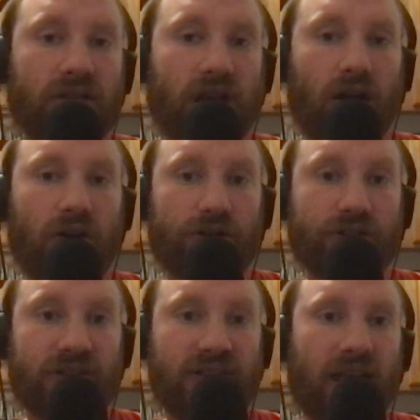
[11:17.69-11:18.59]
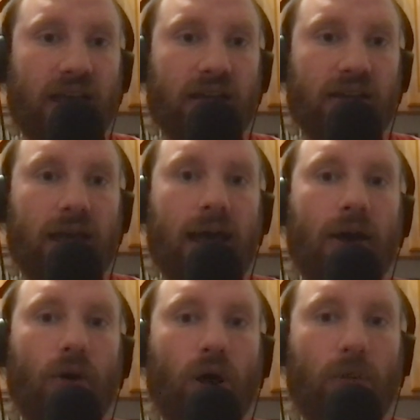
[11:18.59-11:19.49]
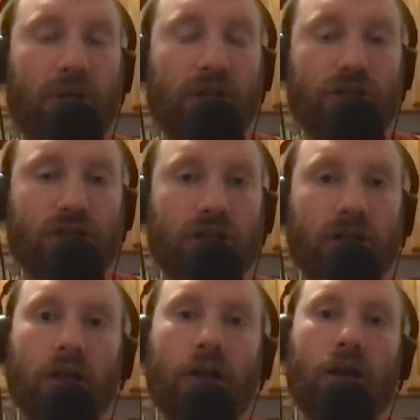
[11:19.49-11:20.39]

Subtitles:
to understand how a pitcher